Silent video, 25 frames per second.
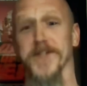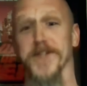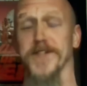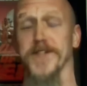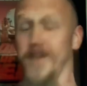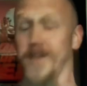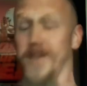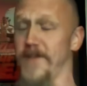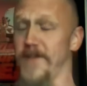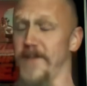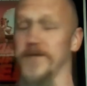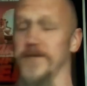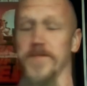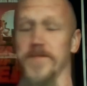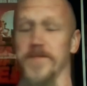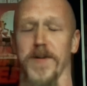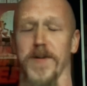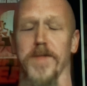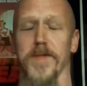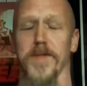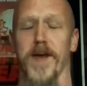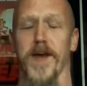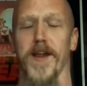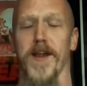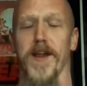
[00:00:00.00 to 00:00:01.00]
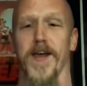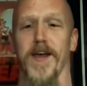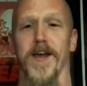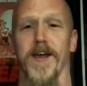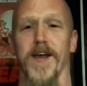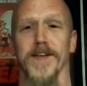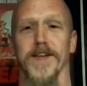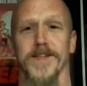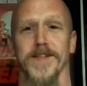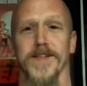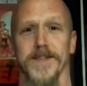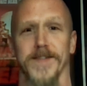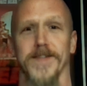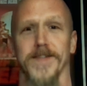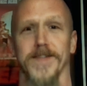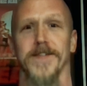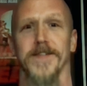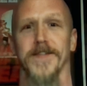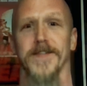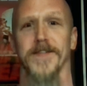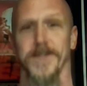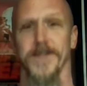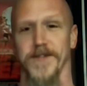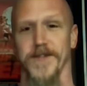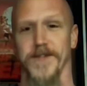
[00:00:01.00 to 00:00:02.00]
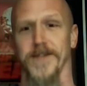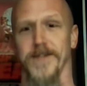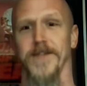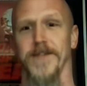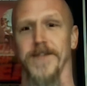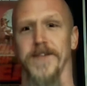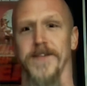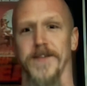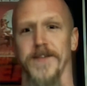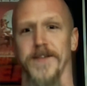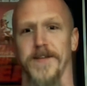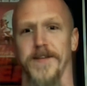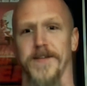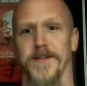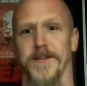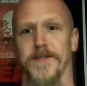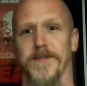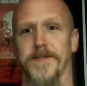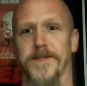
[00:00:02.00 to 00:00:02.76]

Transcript: was that was pretty badass. It,